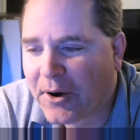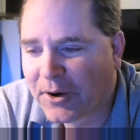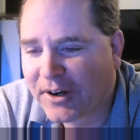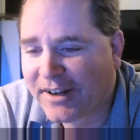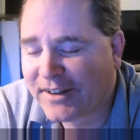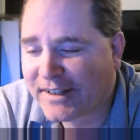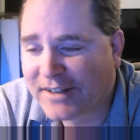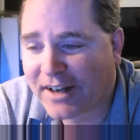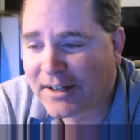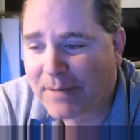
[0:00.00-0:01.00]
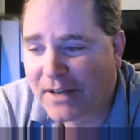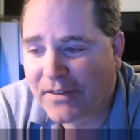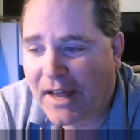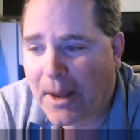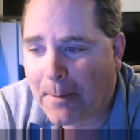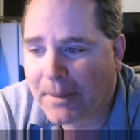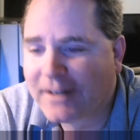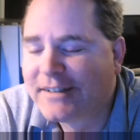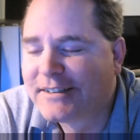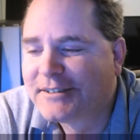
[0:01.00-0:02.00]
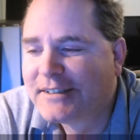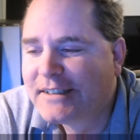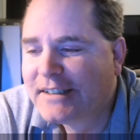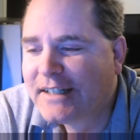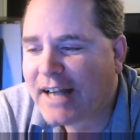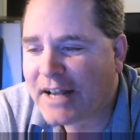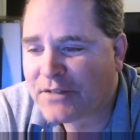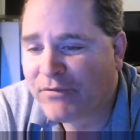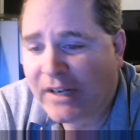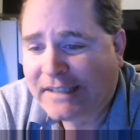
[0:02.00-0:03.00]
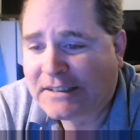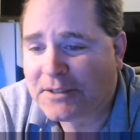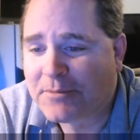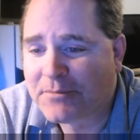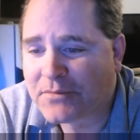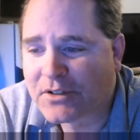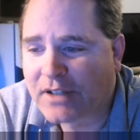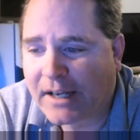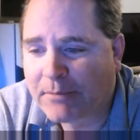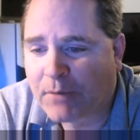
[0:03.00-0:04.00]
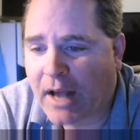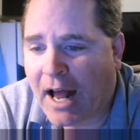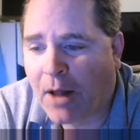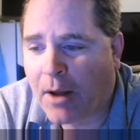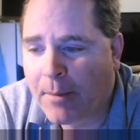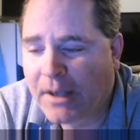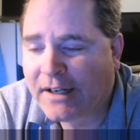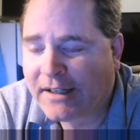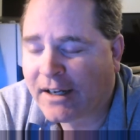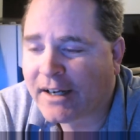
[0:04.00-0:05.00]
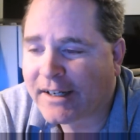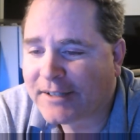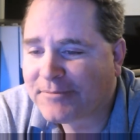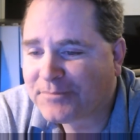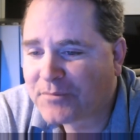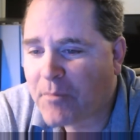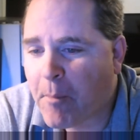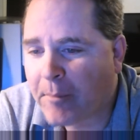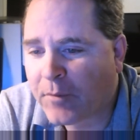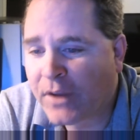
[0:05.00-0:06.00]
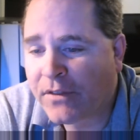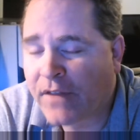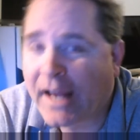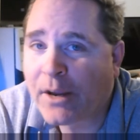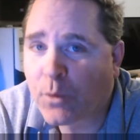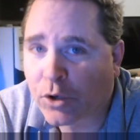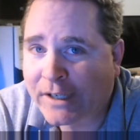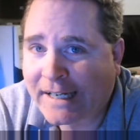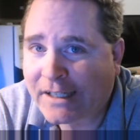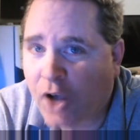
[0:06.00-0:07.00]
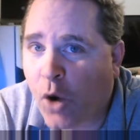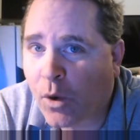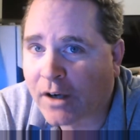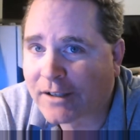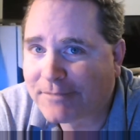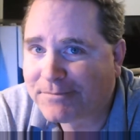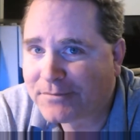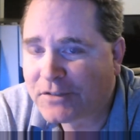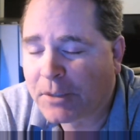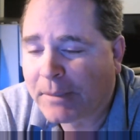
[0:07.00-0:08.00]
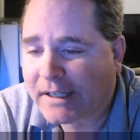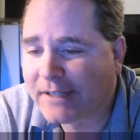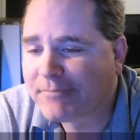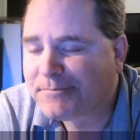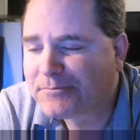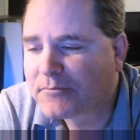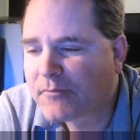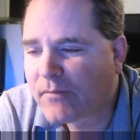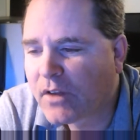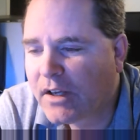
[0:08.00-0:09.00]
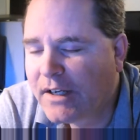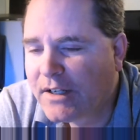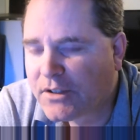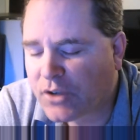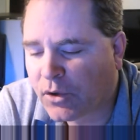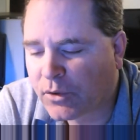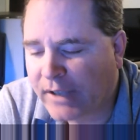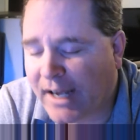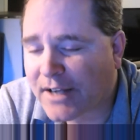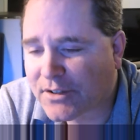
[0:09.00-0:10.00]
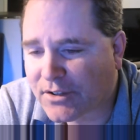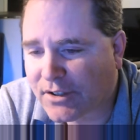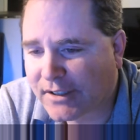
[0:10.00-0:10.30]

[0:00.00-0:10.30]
or are they talking about them as victims like Al Abinadi when they were King Noah to me? So, yes,